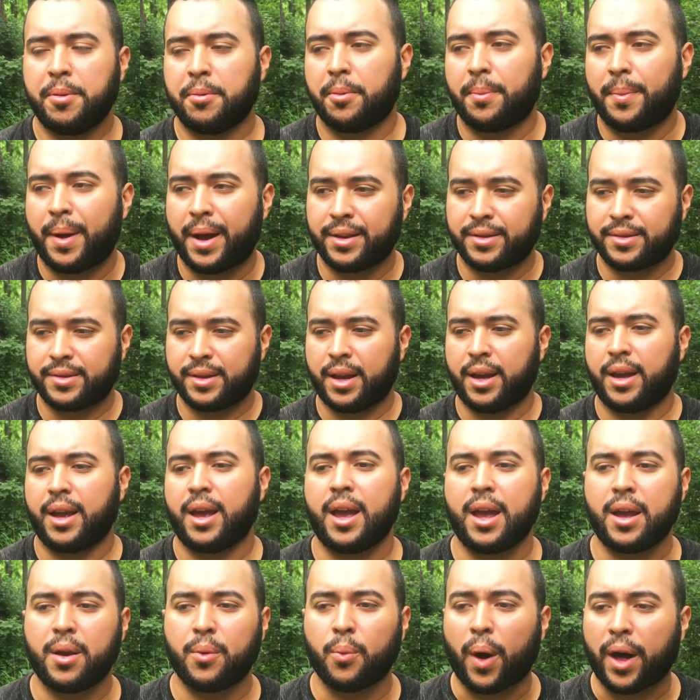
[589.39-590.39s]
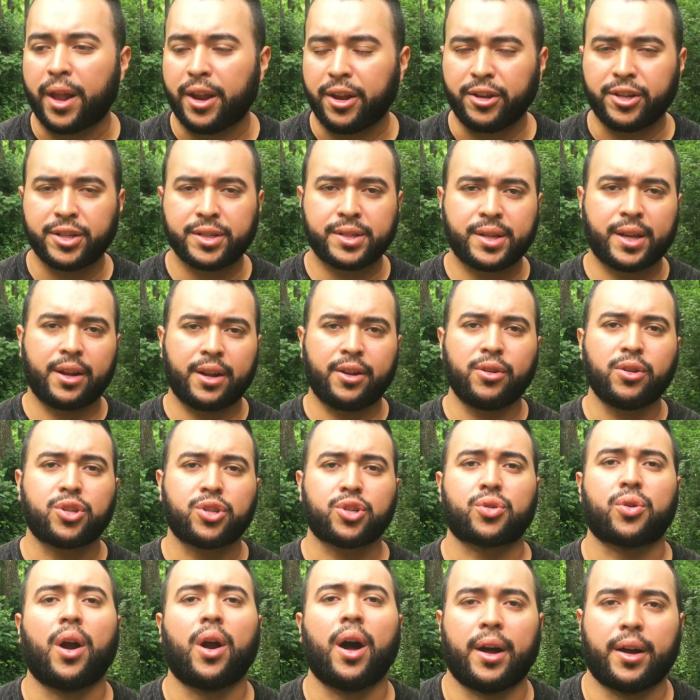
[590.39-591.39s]
people might say, hey, why don't you just get a new
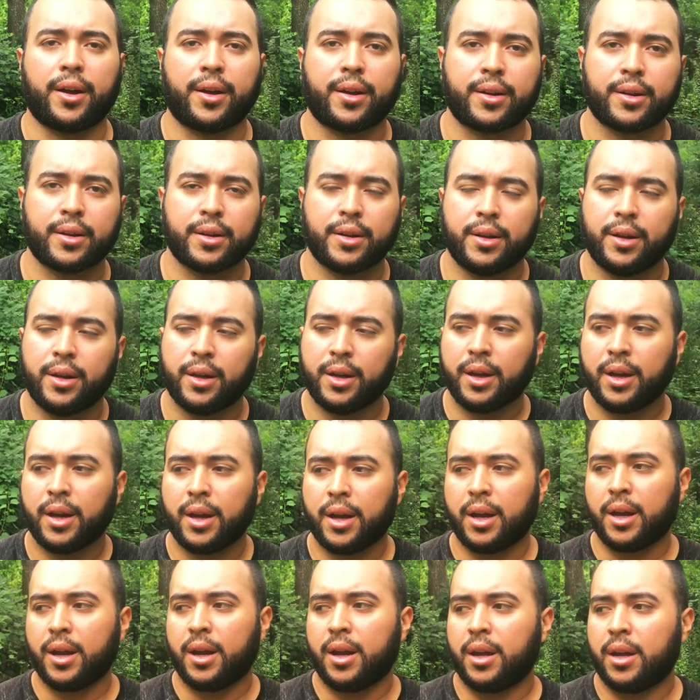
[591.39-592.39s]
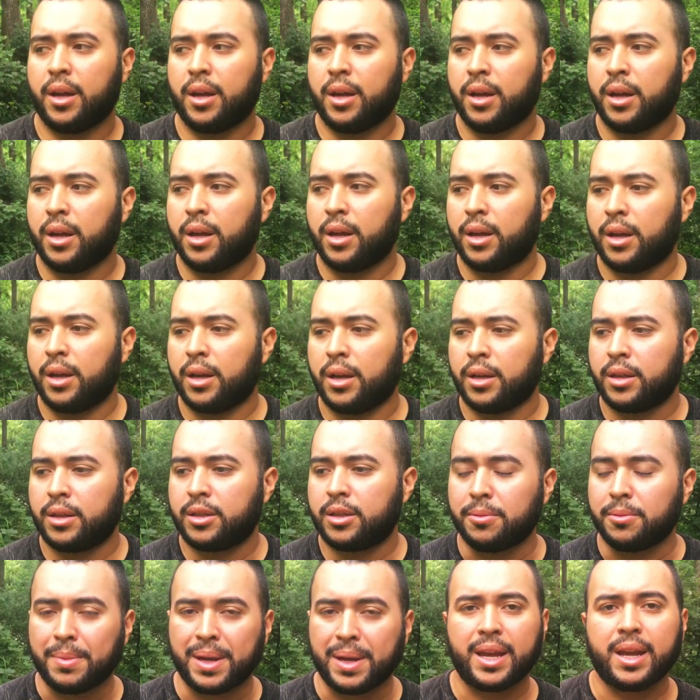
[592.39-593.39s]
truck?
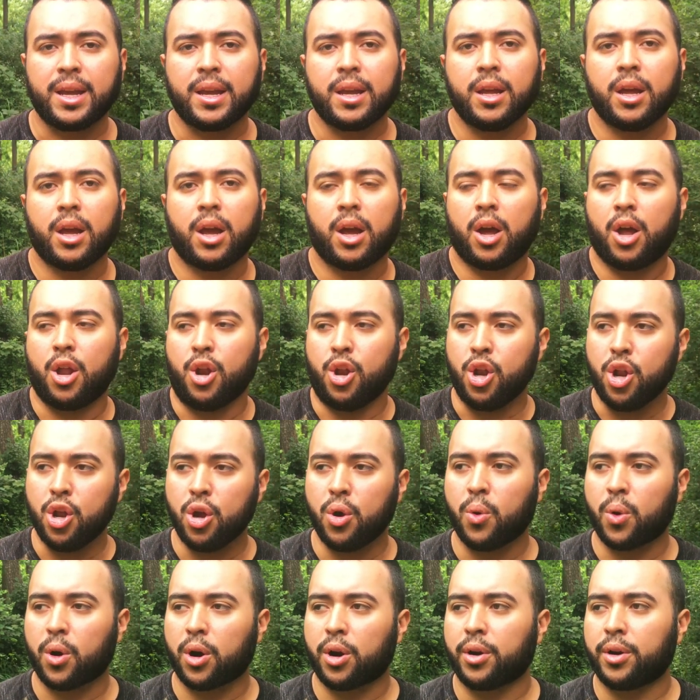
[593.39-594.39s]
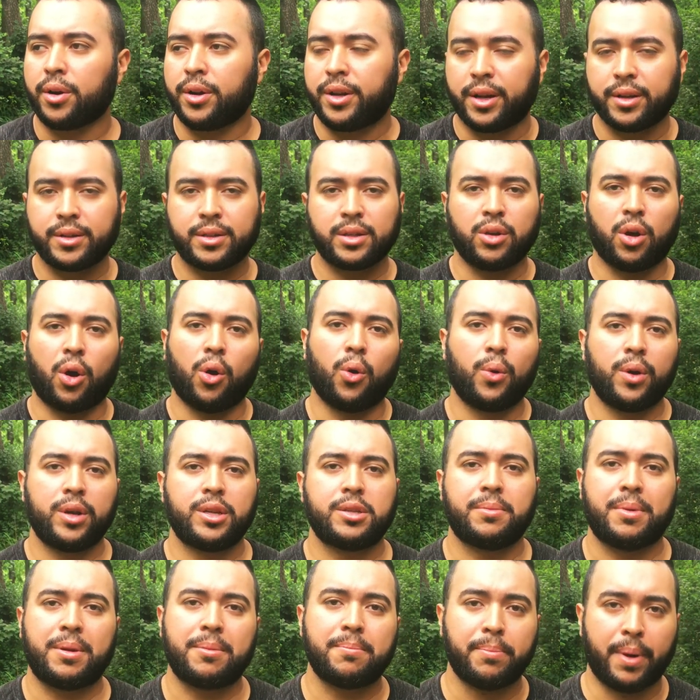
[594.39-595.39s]
To me, newer doesn't
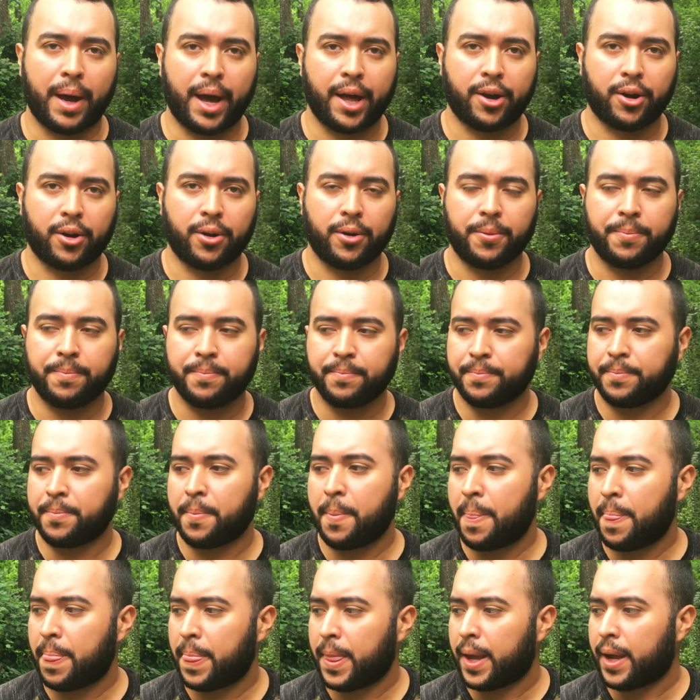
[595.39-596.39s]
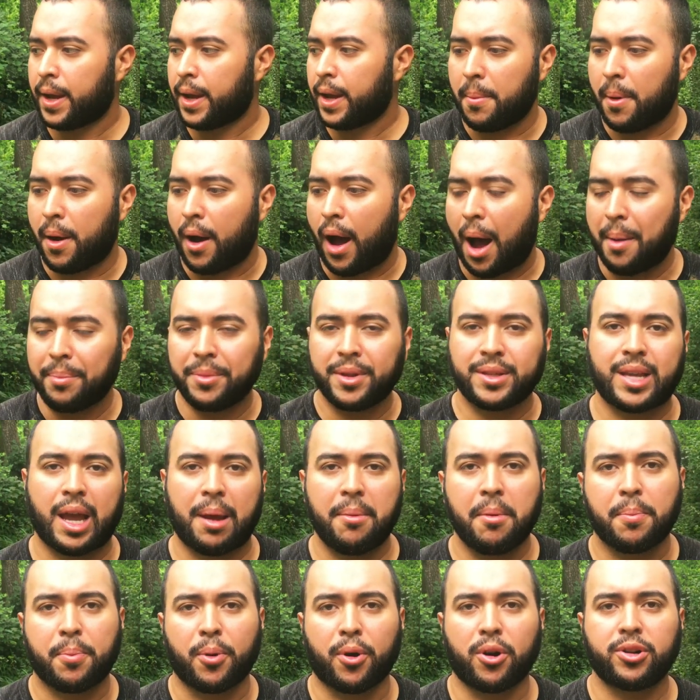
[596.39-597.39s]
always mean better. I'm the
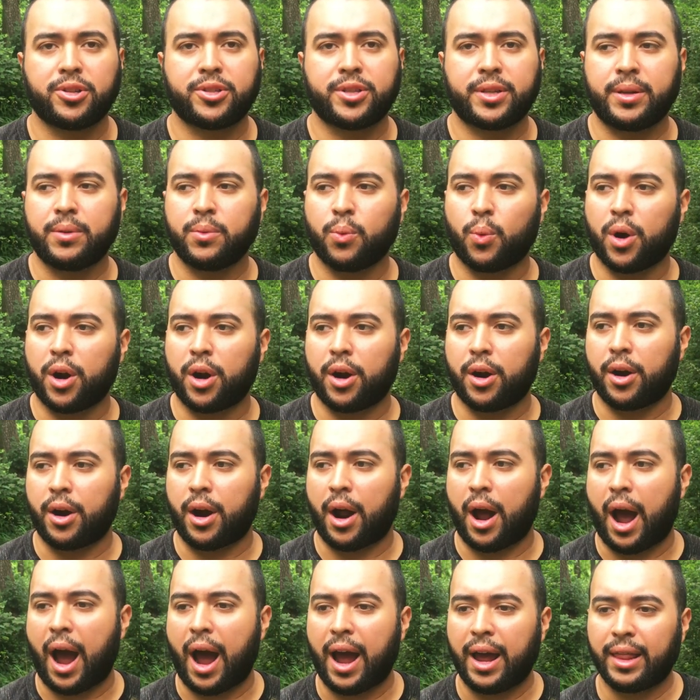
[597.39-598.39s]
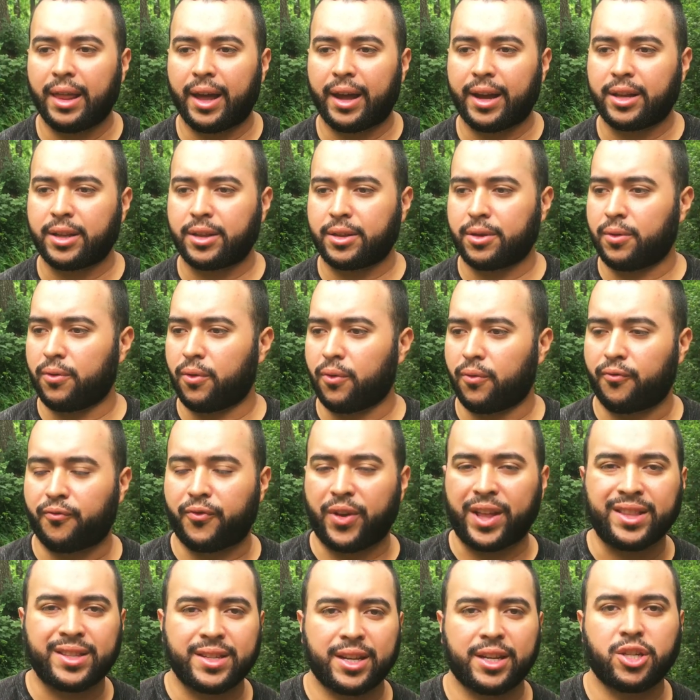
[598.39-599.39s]
type of person where I like
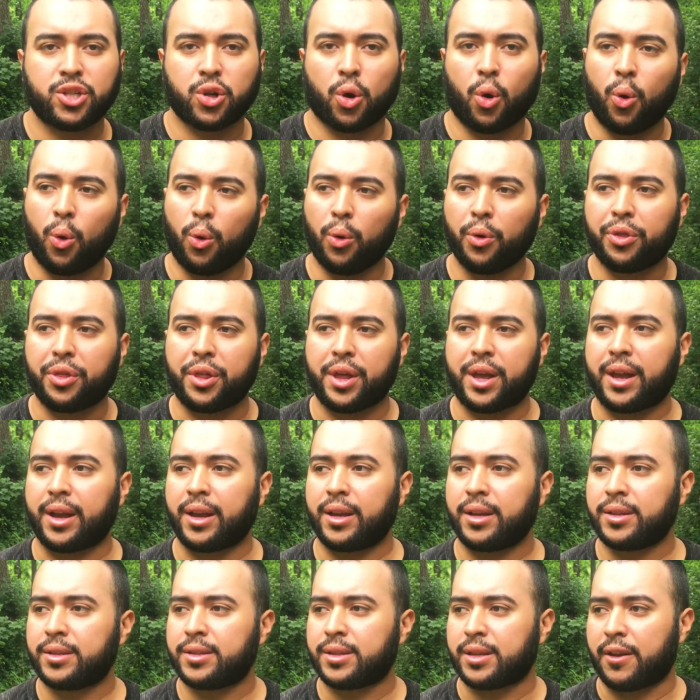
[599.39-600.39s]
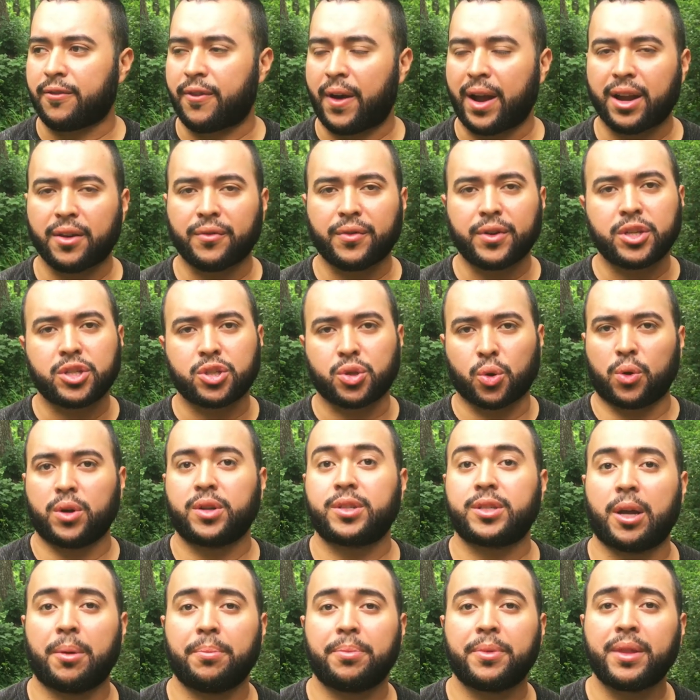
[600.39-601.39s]
vintage old things. If I can restore
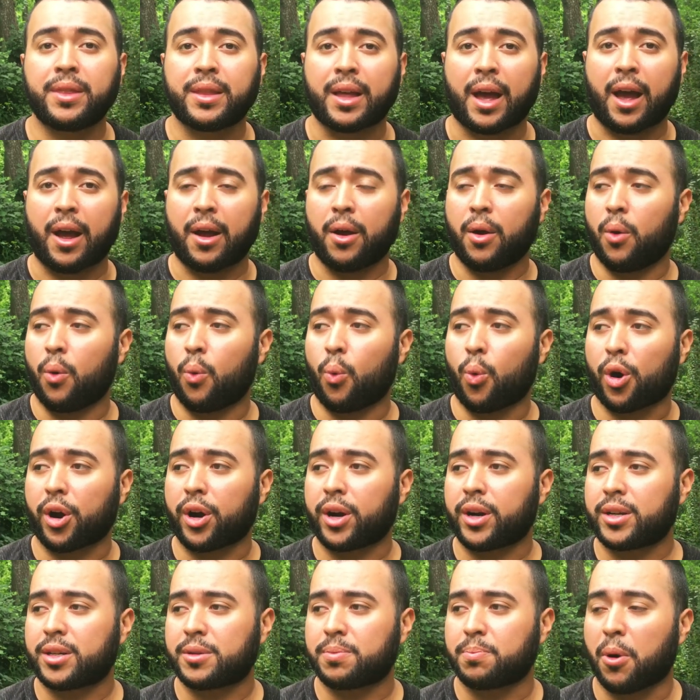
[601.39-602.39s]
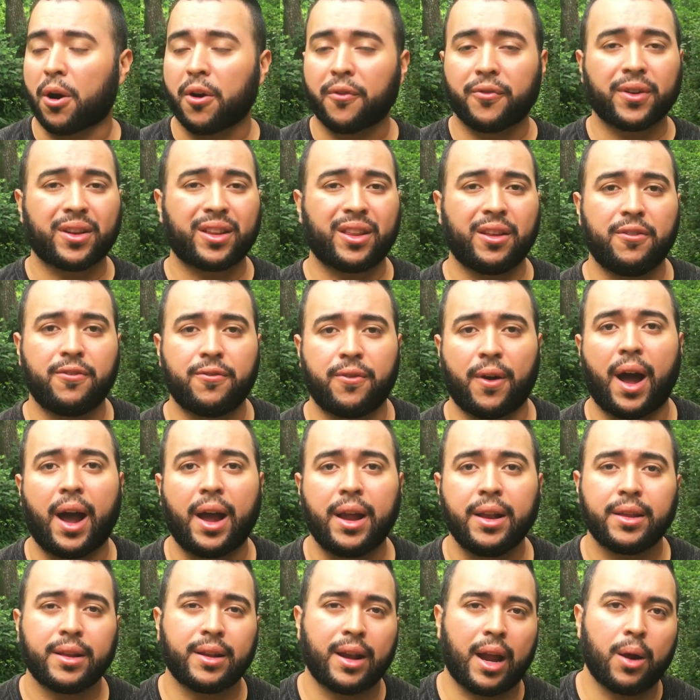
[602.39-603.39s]
something that works perfectly
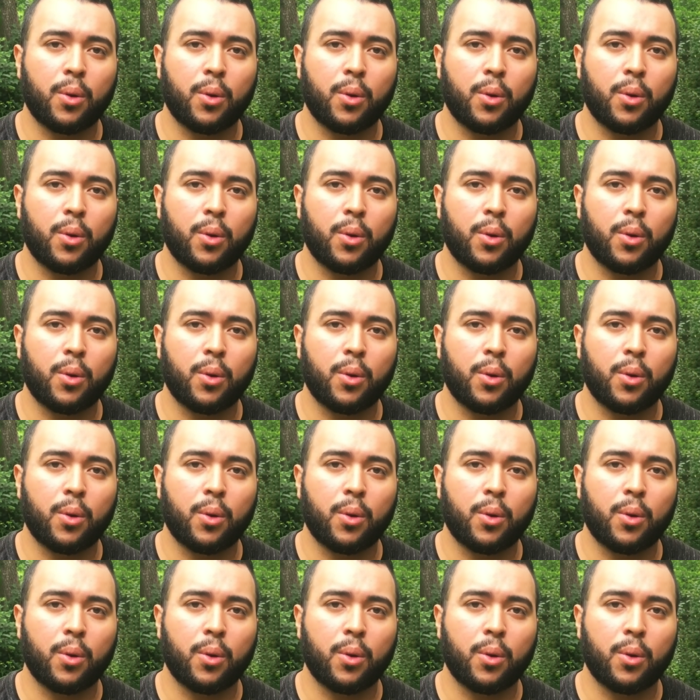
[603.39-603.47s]
fine, then